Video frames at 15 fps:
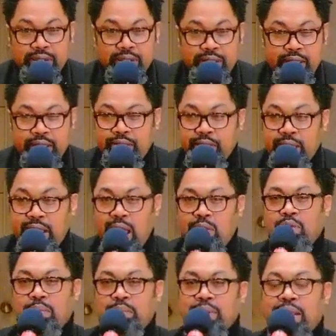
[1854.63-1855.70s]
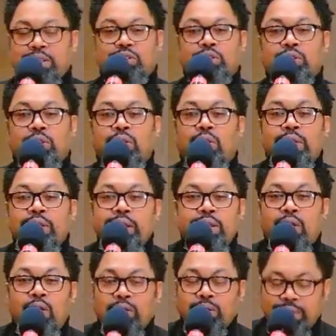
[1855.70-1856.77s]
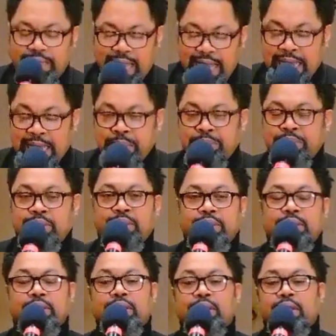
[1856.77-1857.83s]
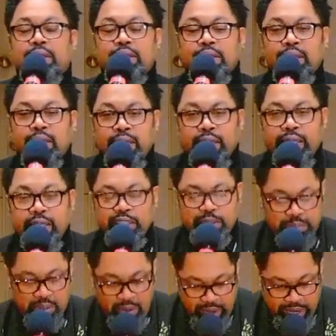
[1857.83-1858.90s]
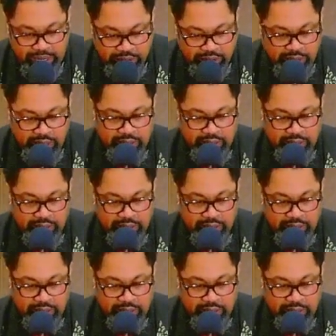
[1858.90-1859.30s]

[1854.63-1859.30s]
did, that I will bless the Lord at all times his praise shall